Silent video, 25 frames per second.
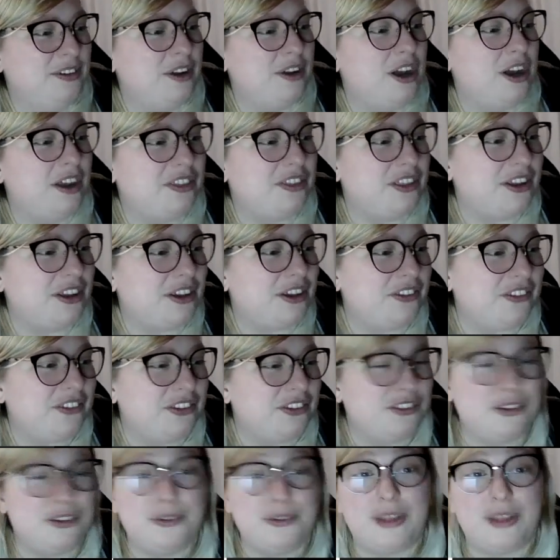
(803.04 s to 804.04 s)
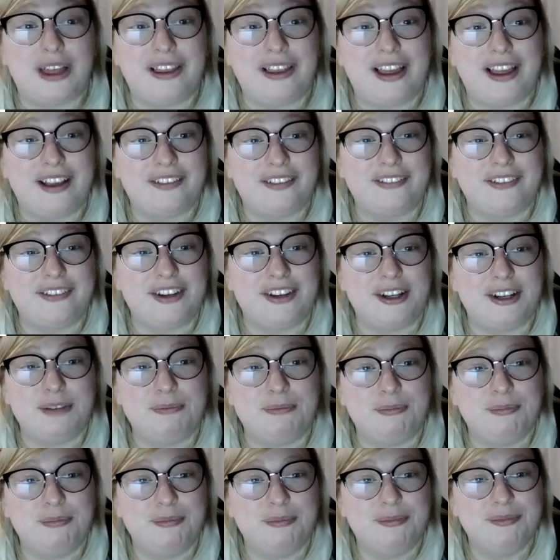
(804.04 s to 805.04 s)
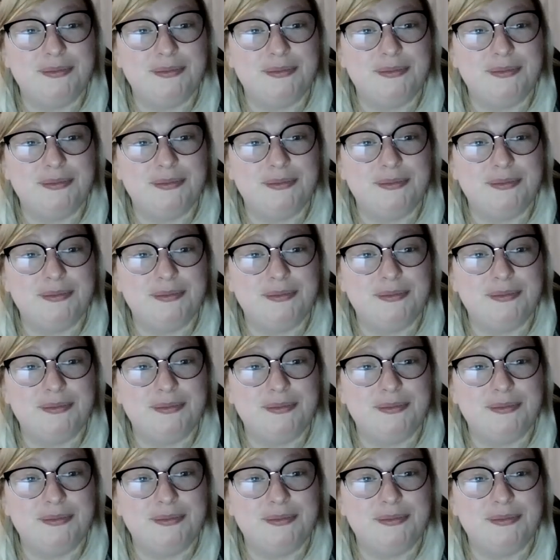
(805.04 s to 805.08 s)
I think I sent you that last time.